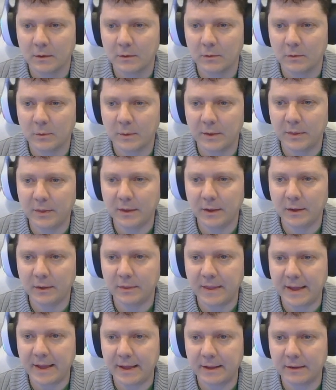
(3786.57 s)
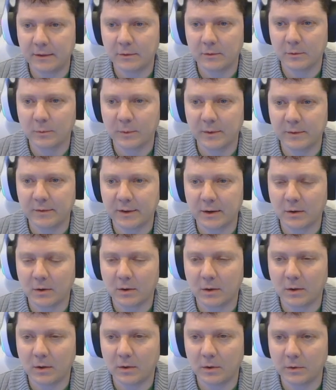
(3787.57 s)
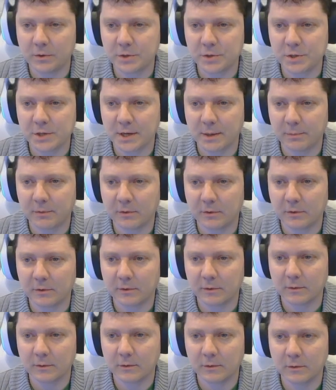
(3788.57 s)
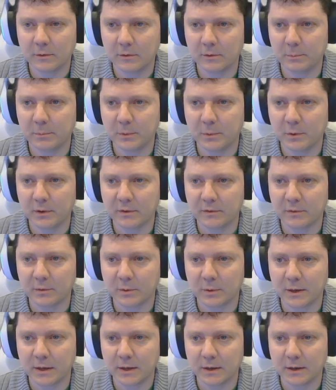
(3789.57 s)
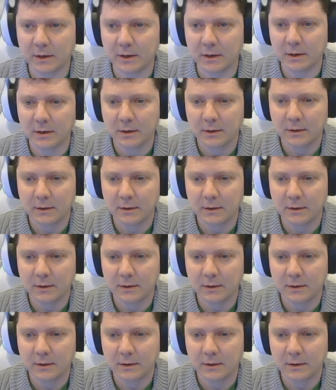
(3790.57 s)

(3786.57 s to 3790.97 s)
So I think that we got all ships spoken for here.